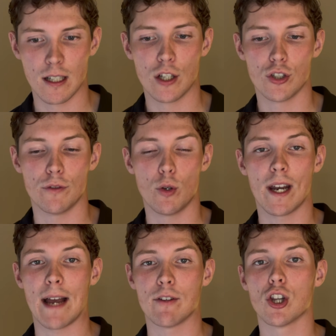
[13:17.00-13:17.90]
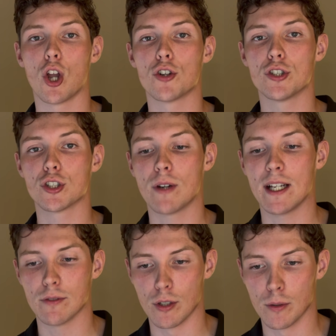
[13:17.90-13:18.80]
So if you want to have a larger
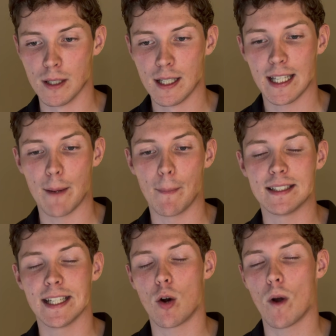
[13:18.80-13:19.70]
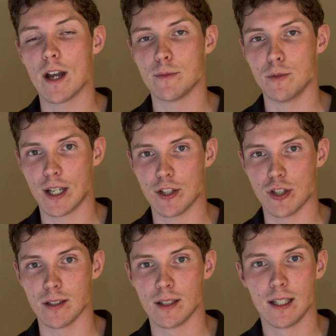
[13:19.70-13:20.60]
great room, that might take away from your
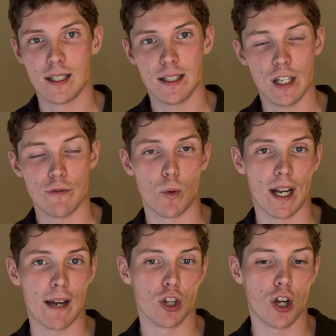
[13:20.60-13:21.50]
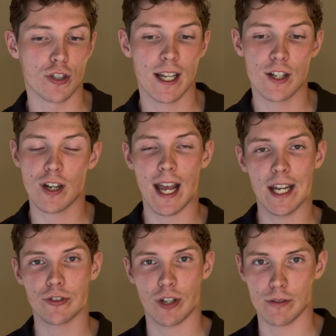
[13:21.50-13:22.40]
kitchen. If you want to have a larger kitchen
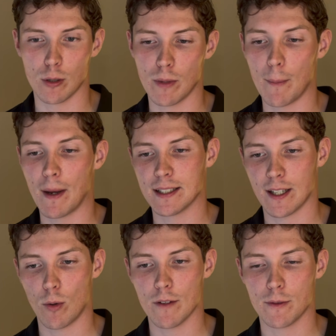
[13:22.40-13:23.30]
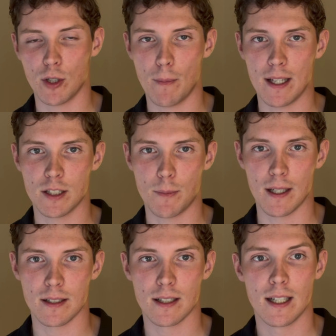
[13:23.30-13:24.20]
and great room, that might take away from your main
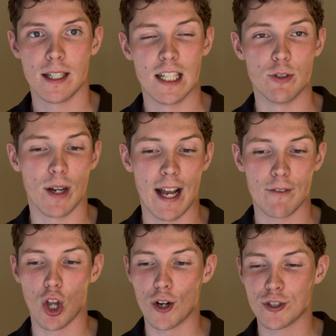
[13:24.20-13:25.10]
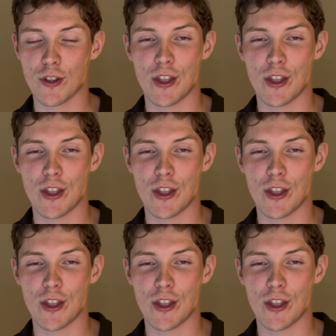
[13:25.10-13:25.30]
space. If you want to have a larger